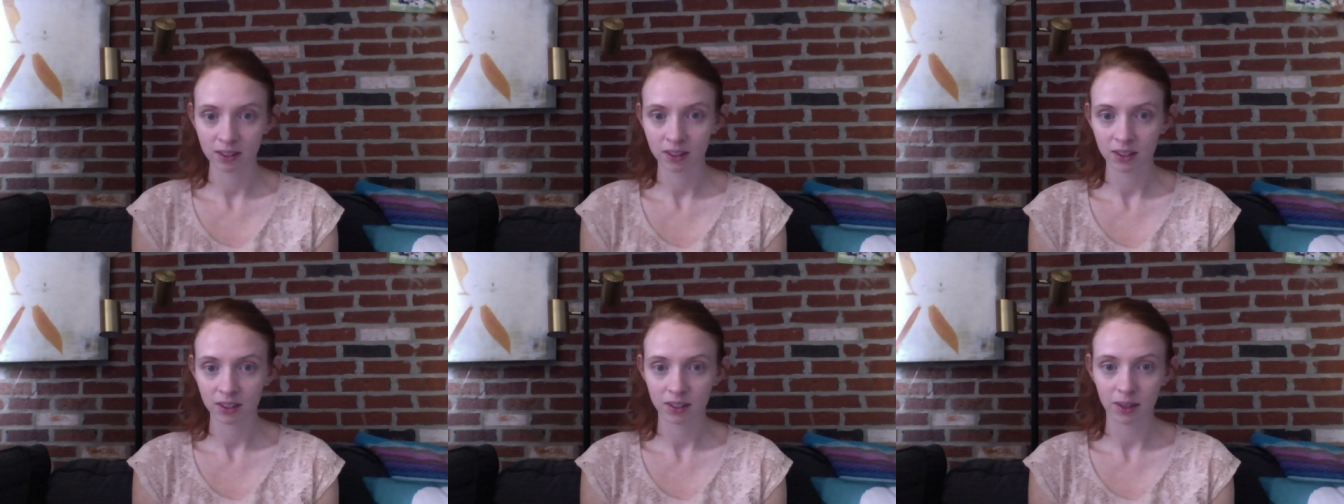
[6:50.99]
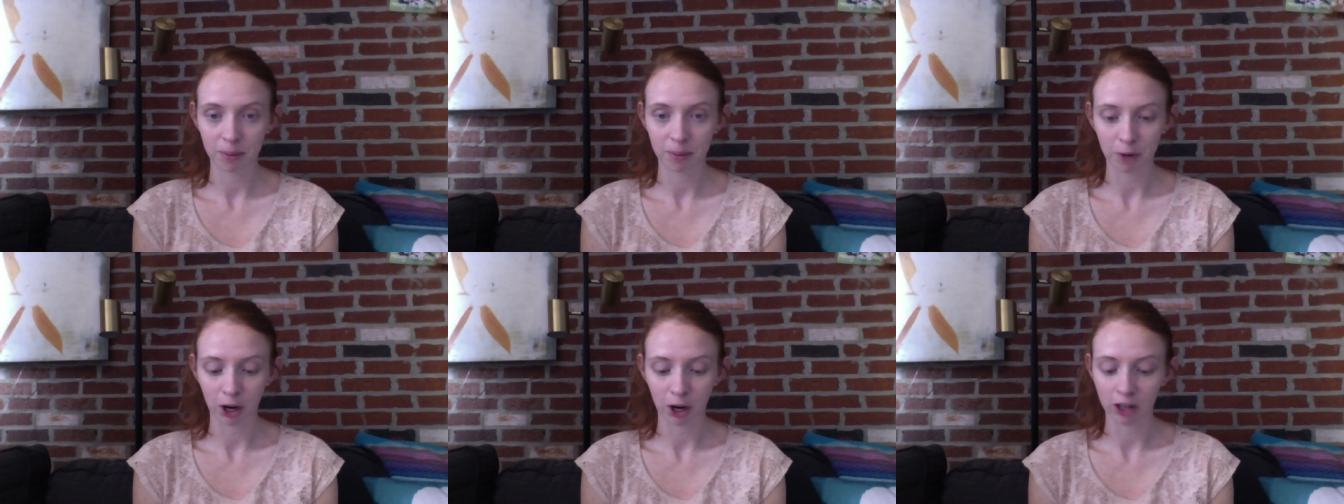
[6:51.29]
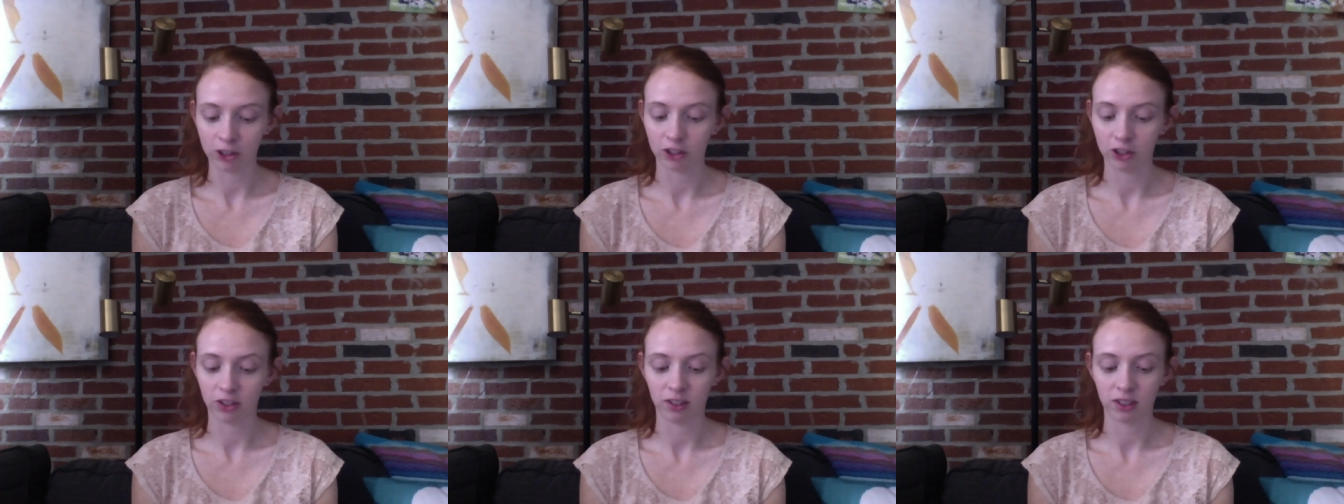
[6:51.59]

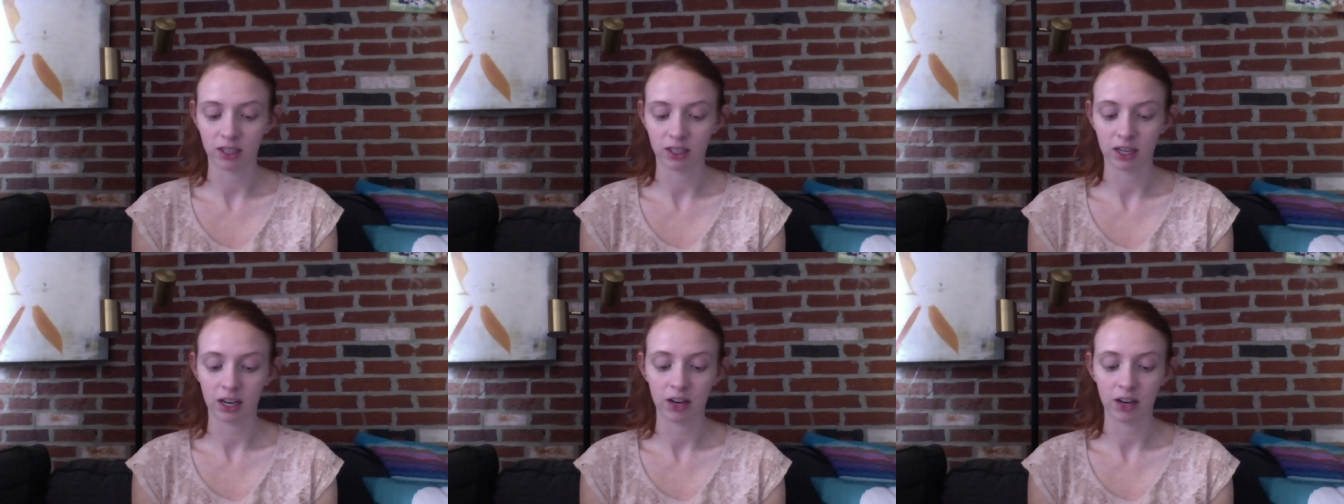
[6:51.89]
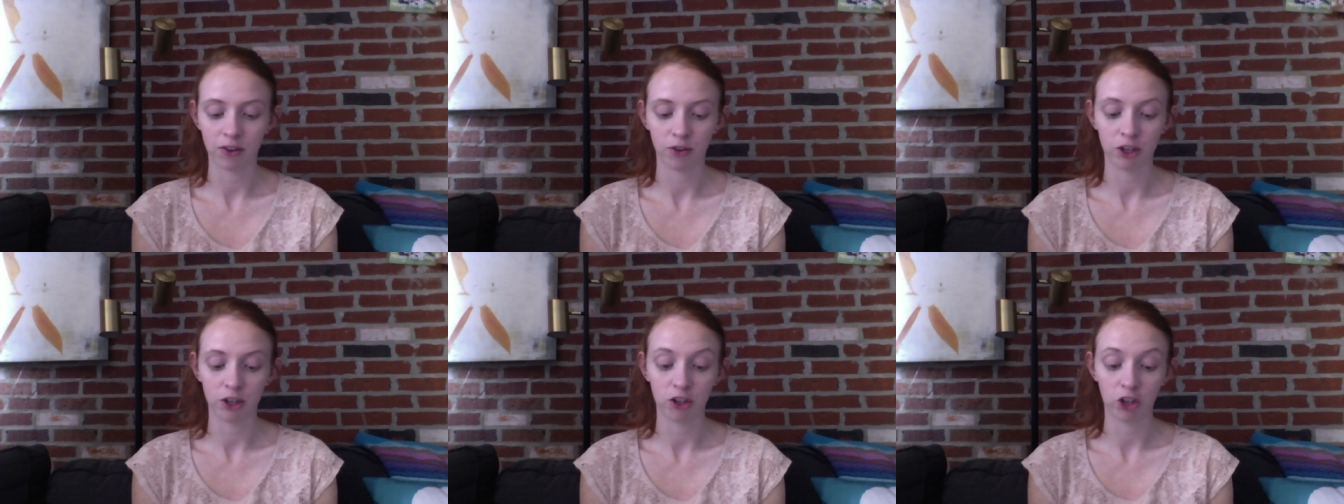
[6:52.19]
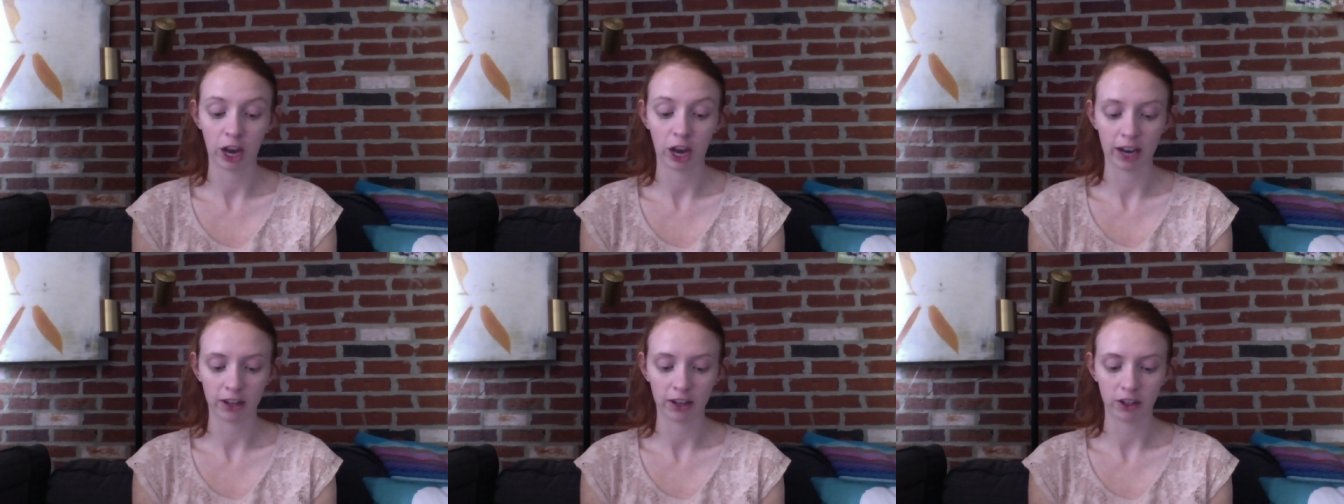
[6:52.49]
subconsciously
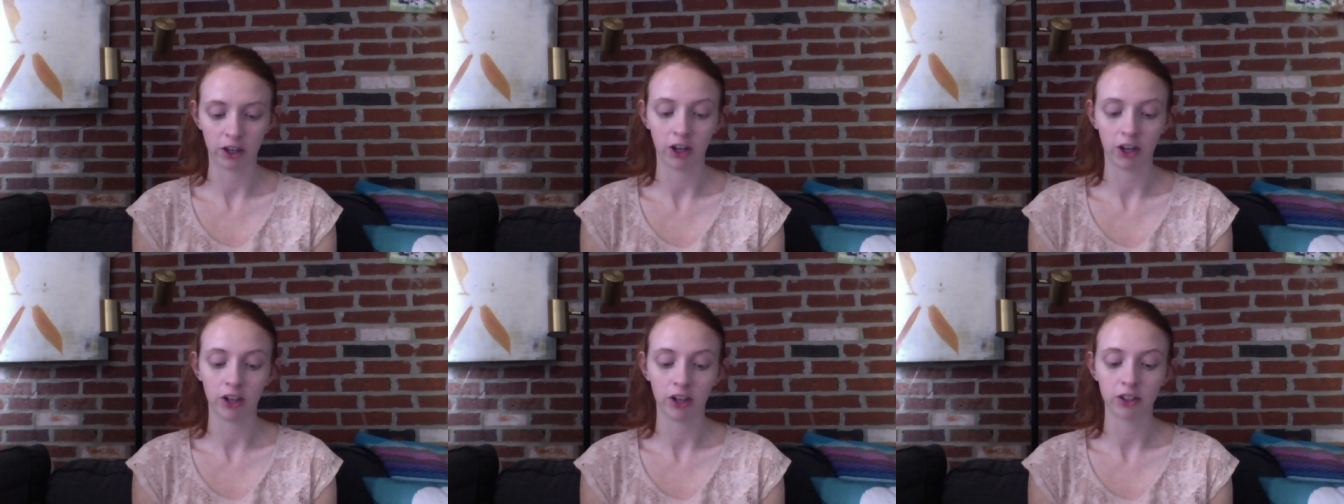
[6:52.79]
reject her.